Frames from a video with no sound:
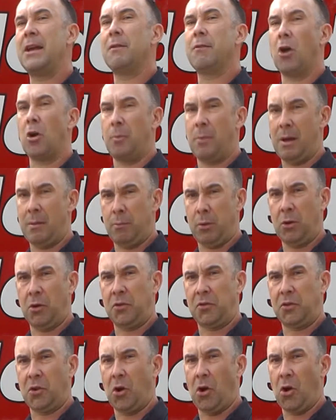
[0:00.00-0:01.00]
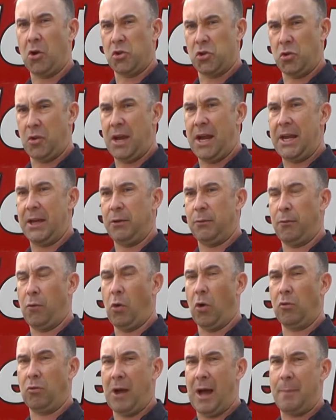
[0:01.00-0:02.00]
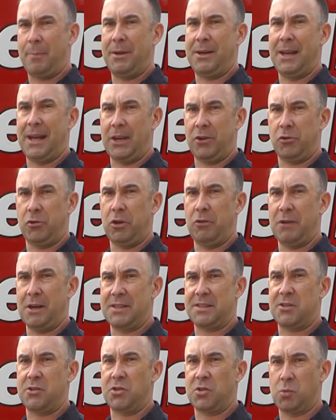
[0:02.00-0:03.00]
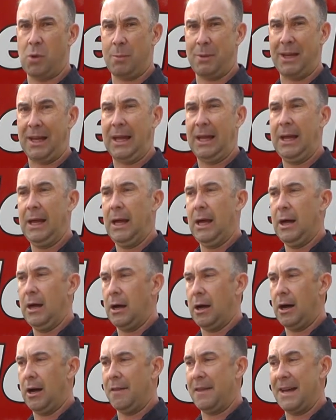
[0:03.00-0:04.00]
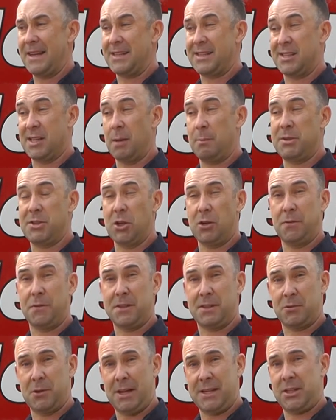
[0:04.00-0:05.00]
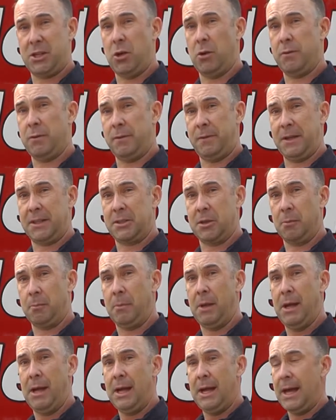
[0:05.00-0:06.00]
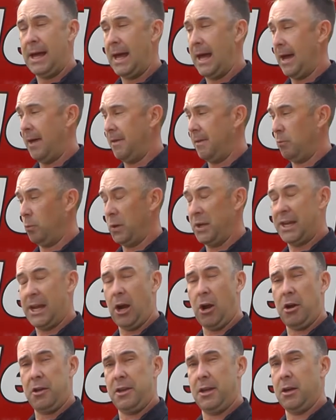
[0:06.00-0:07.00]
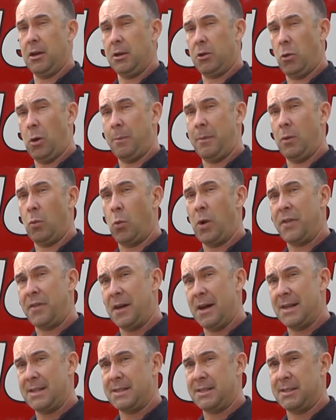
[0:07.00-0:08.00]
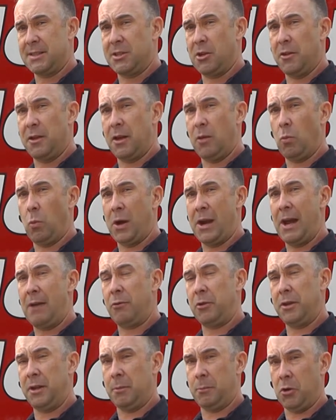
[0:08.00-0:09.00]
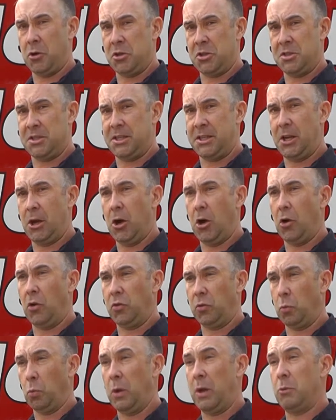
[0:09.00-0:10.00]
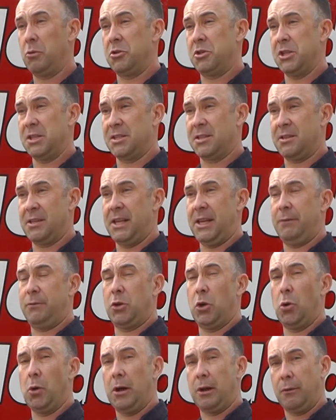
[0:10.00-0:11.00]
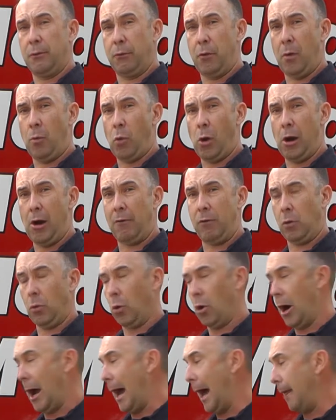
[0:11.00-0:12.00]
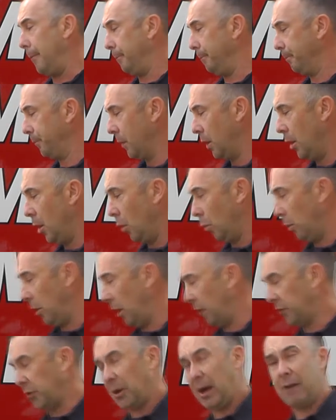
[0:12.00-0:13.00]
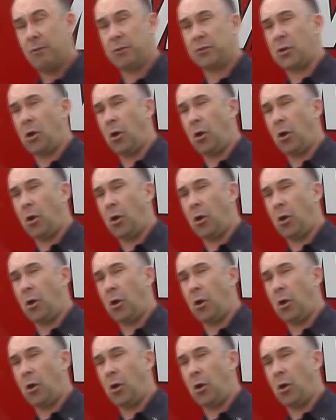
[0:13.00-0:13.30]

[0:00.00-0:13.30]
of our members are trained for rapid entry rescue swimming. That's subsurface rescue of a victim, and we carry the equipment with us so that whenever the emergency goes, we would just leave to it from wherever we're at. We also have what's